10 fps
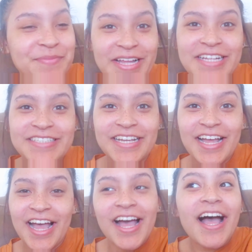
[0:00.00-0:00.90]
But
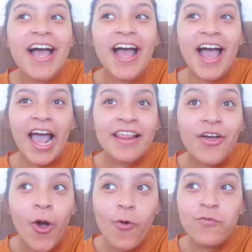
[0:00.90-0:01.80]

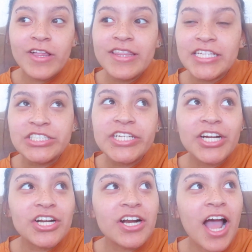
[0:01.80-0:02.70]
hopefully this
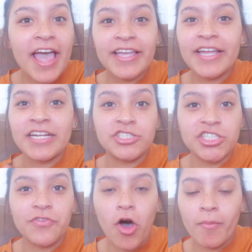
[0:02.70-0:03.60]
year I can
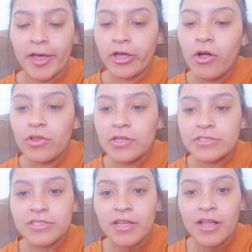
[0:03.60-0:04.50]
achieve all my
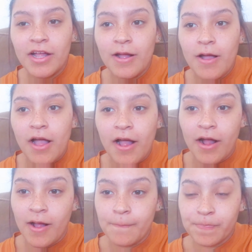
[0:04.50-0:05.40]
goals.
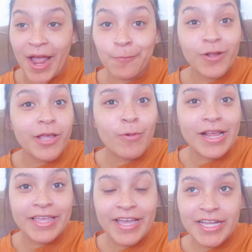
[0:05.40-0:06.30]
I really
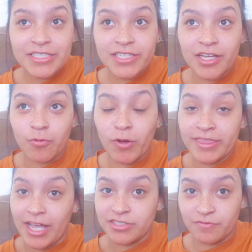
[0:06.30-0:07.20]
want to get to
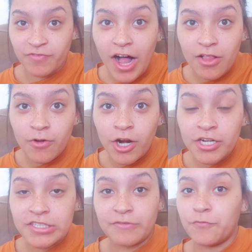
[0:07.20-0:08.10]
1,000
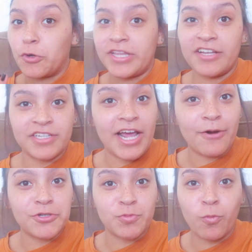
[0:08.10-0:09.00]
followers and 4,000
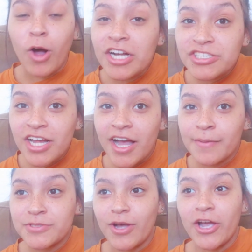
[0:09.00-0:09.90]
hours watch
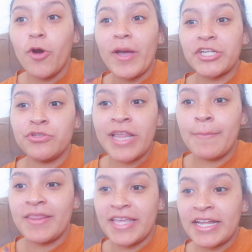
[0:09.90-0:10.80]
time, so I hope I can do
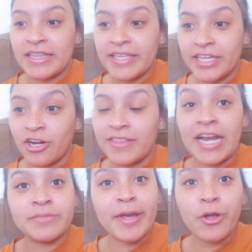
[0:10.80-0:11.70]
that by the end of the year.
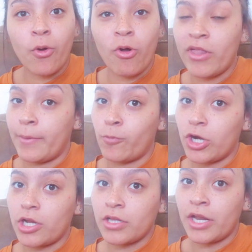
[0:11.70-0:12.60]
That is my goal that I'm
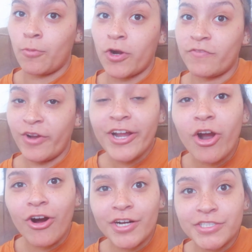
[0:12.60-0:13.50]
gonna work very
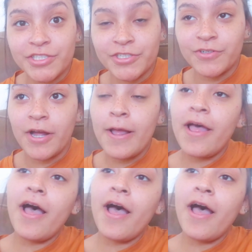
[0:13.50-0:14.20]
hard to.